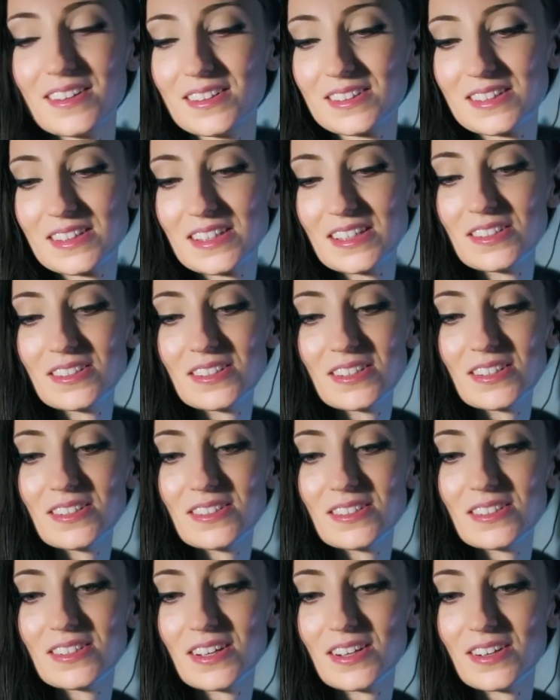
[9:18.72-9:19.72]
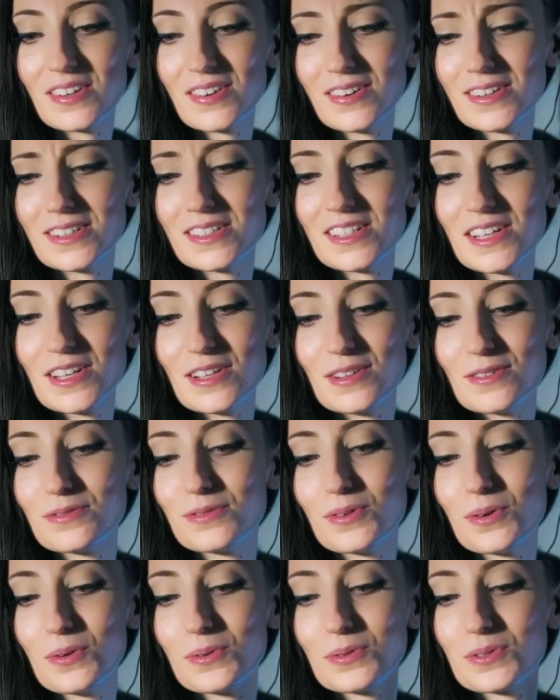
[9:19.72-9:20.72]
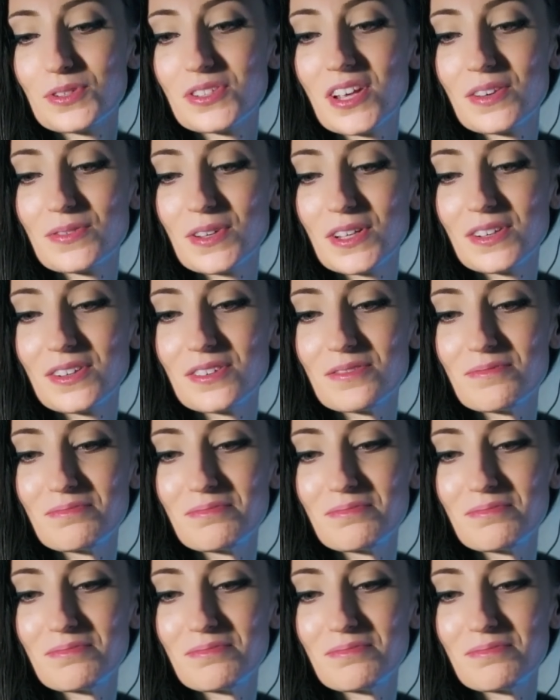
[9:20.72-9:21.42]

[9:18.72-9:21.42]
This is RD 407.